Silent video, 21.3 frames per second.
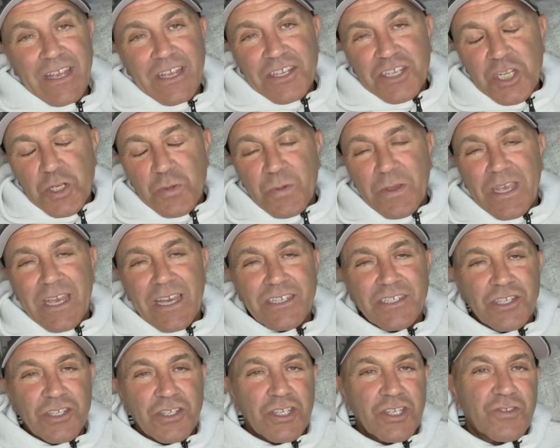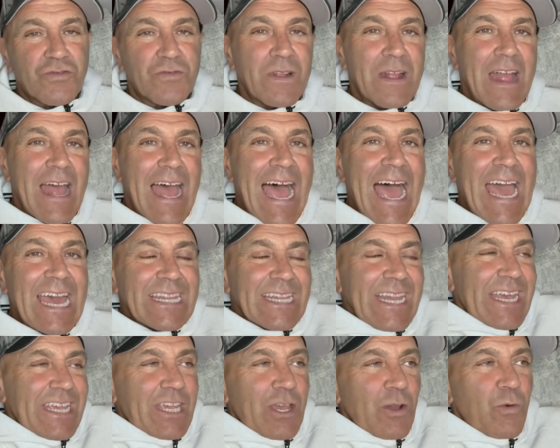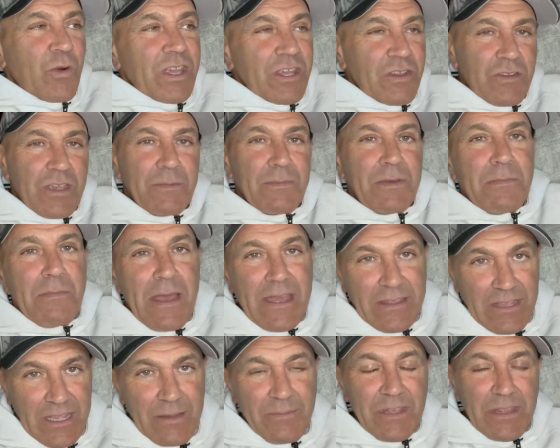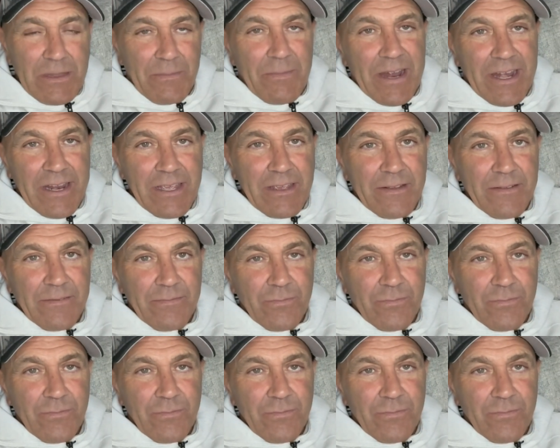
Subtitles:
Just because I like it where you give me the money.